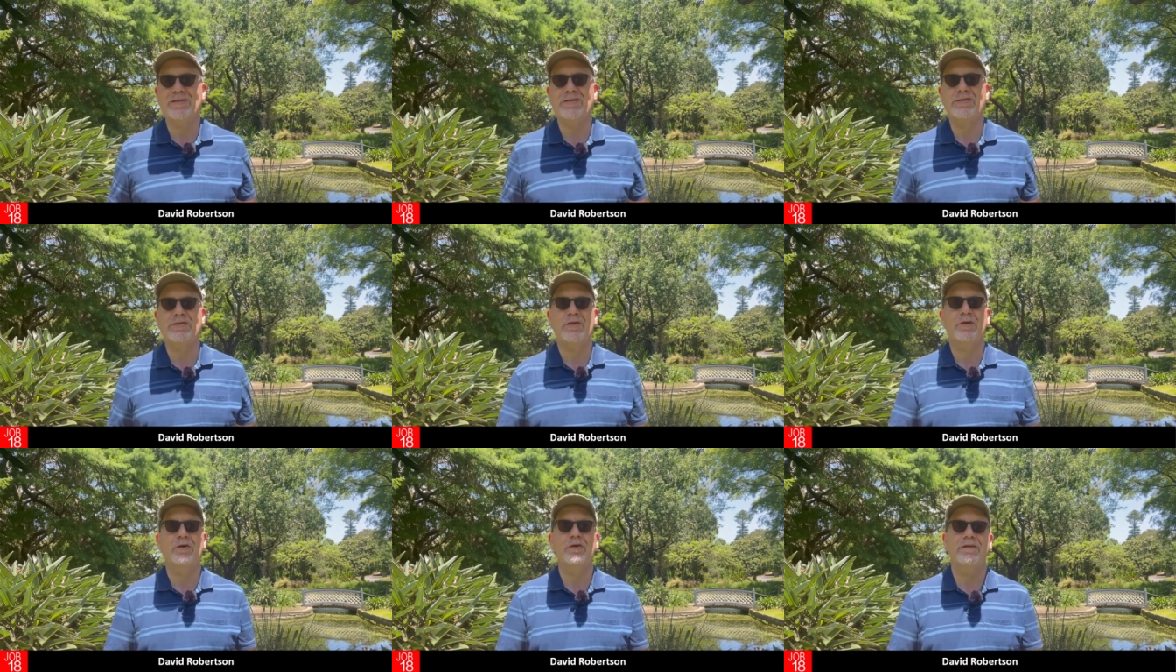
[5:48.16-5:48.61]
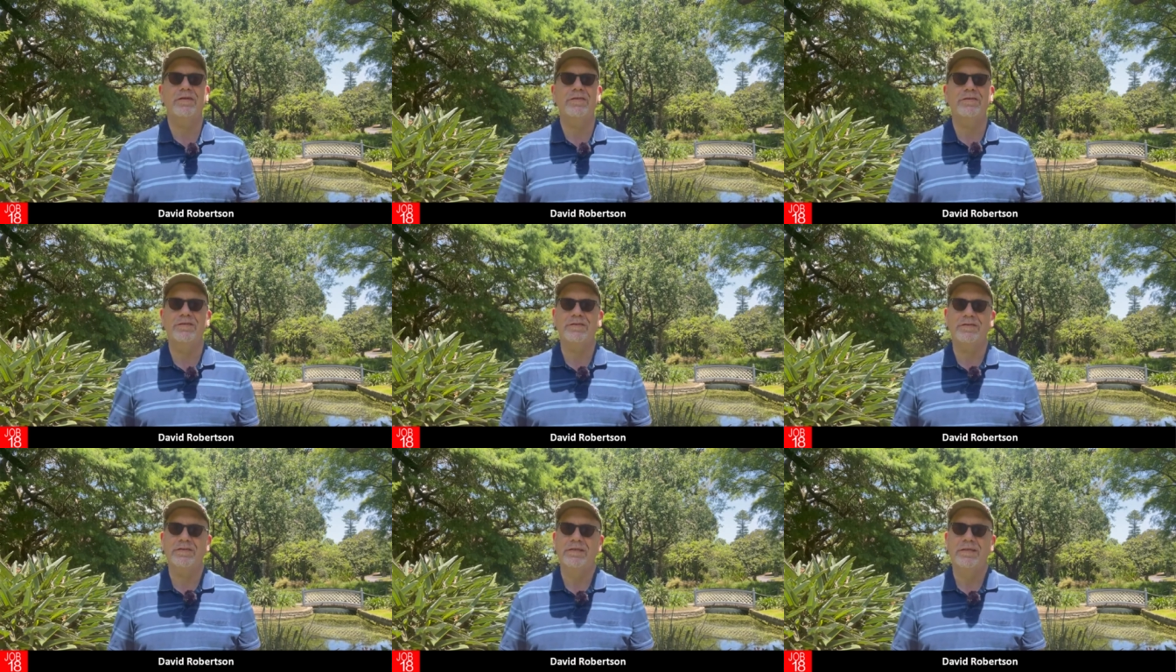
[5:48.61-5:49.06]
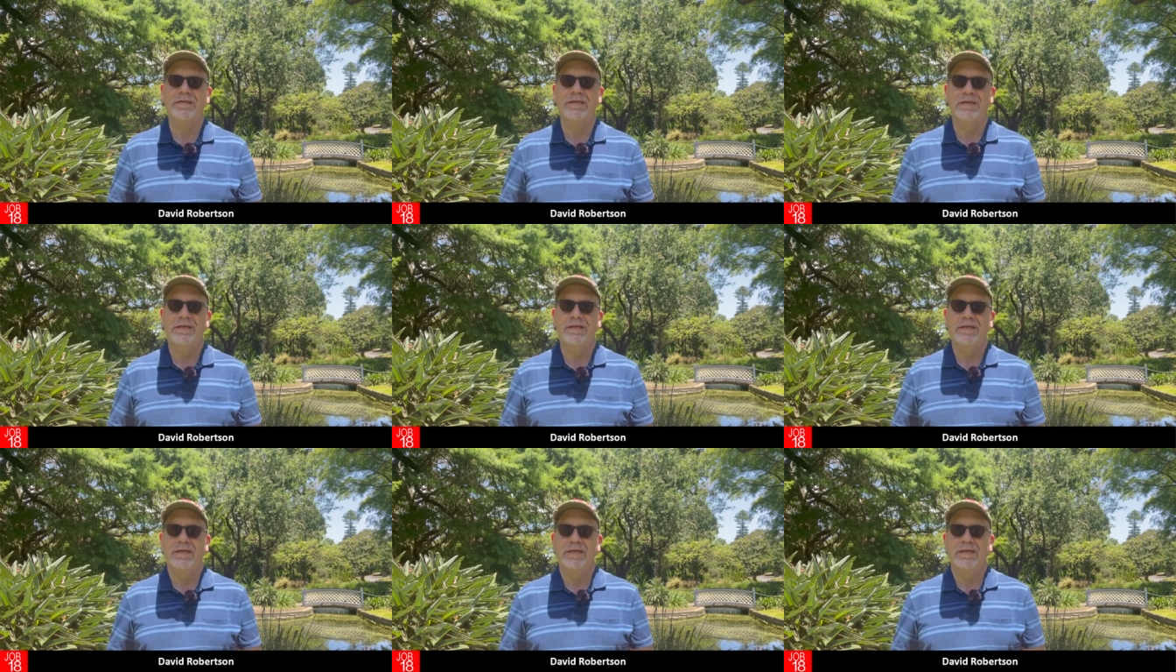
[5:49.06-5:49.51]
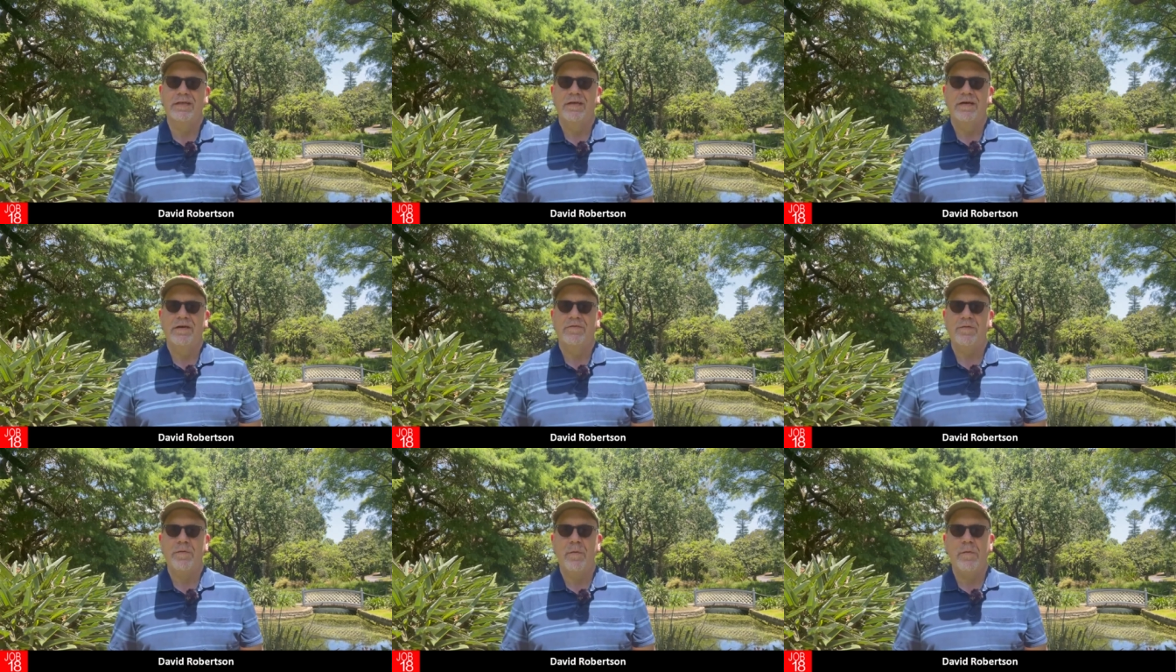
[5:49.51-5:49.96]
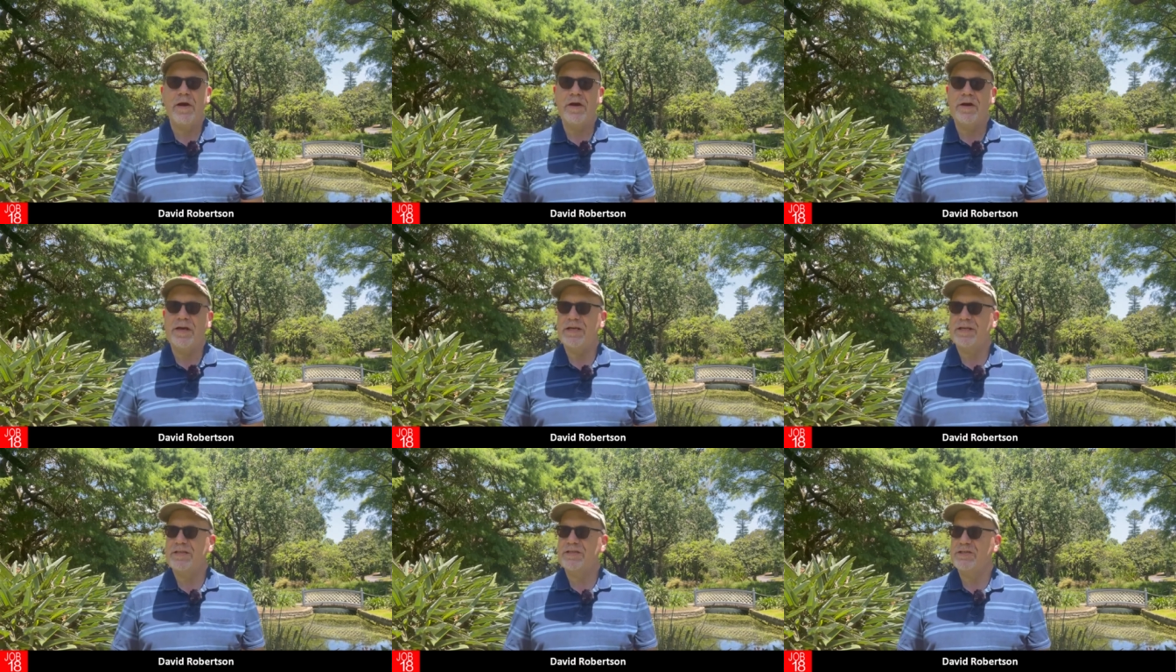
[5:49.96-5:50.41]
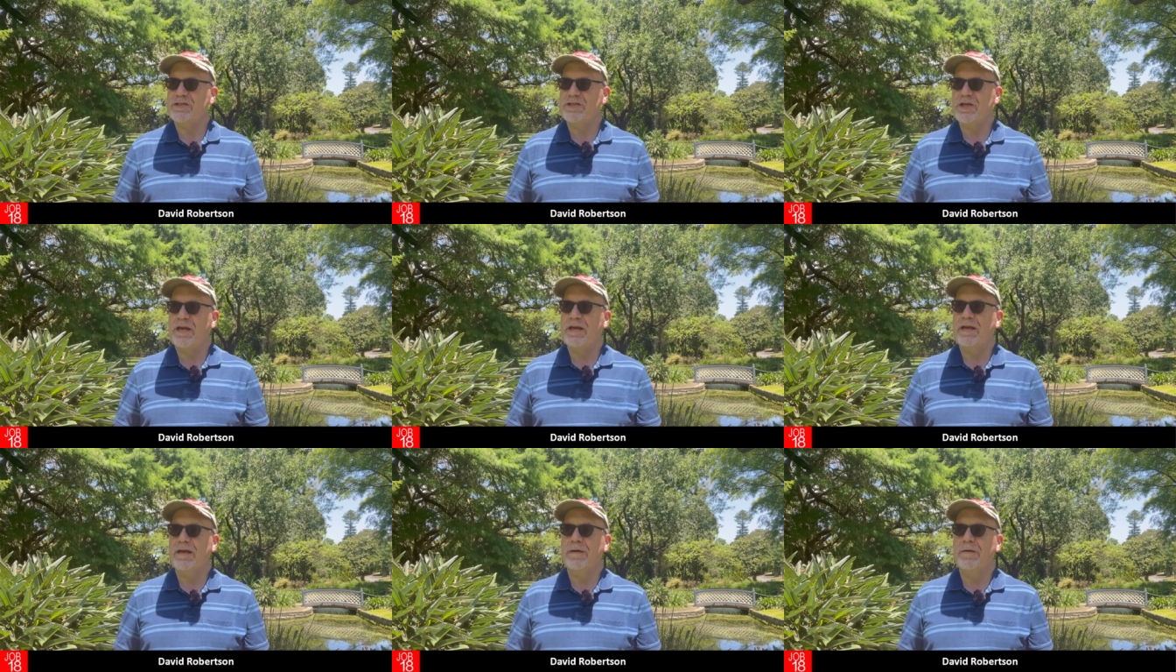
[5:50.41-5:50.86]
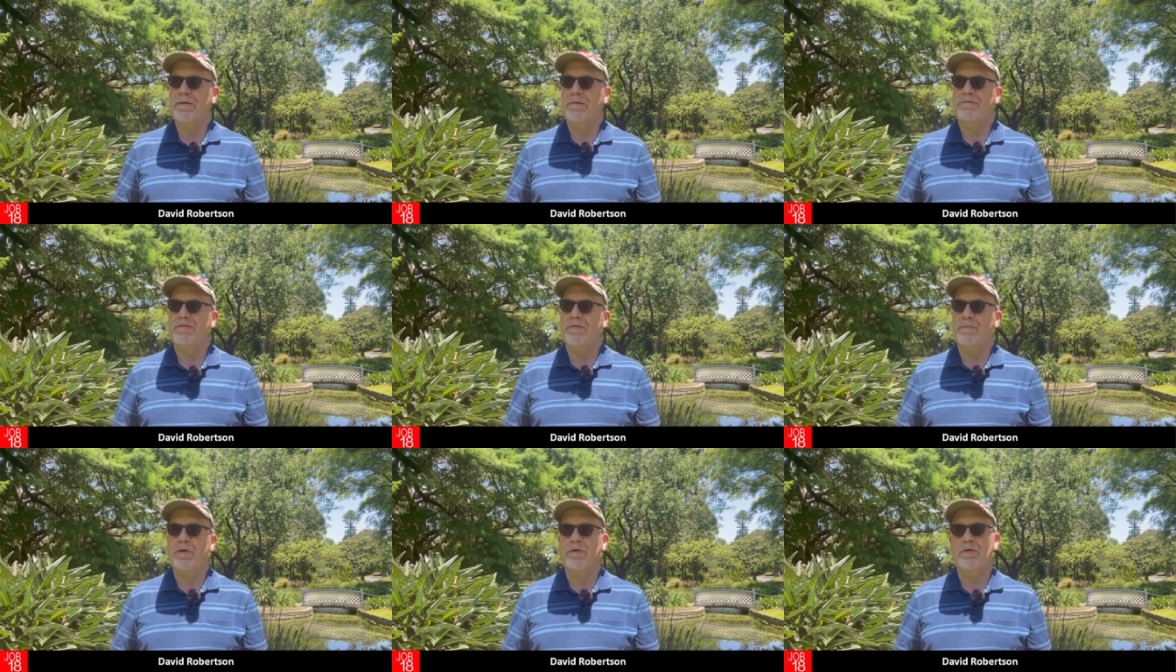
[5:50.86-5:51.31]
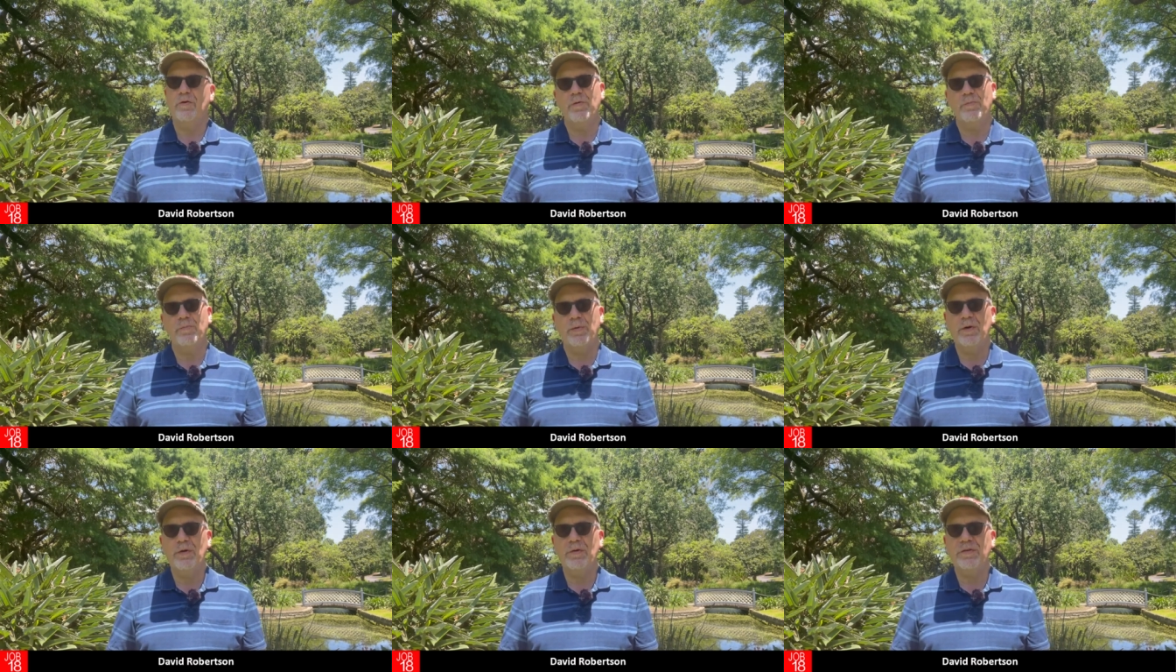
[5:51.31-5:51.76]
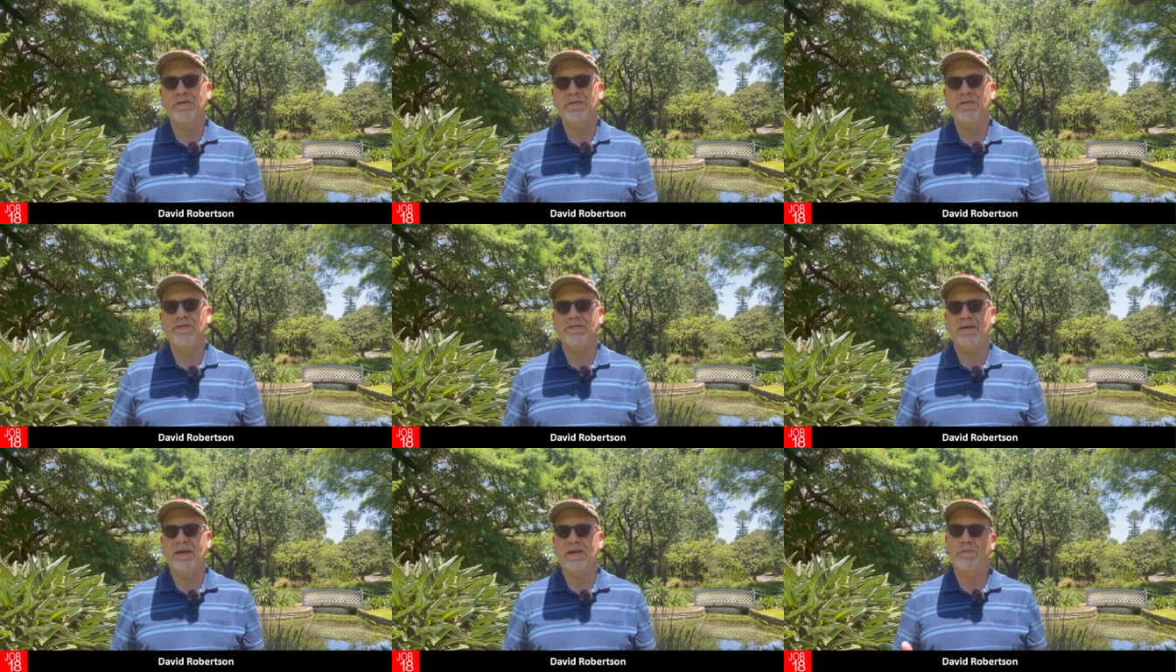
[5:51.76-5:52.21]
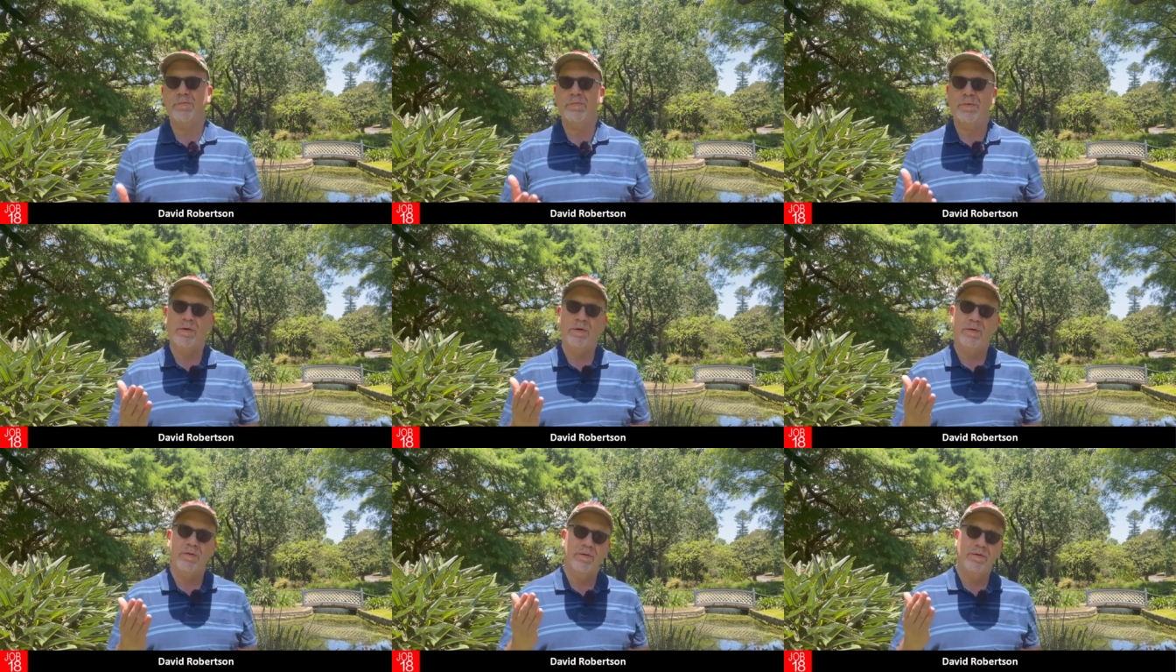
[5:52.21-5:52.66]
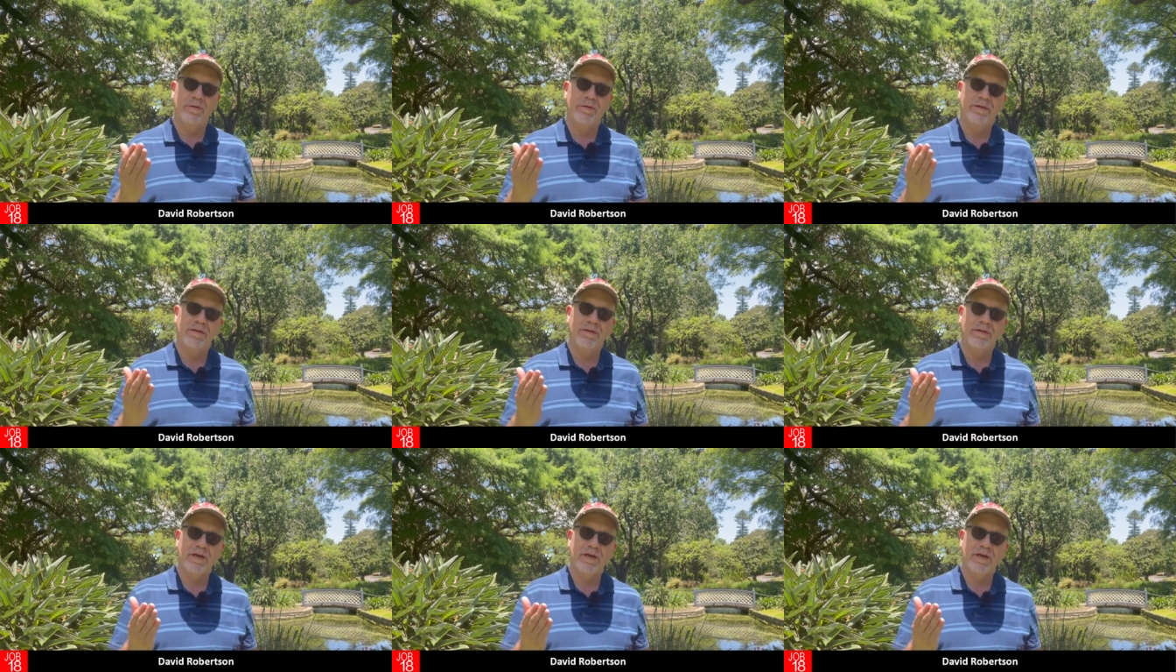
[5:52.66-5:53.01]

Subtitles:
to Scotland, from America to China, from the North Pole to the South Pole.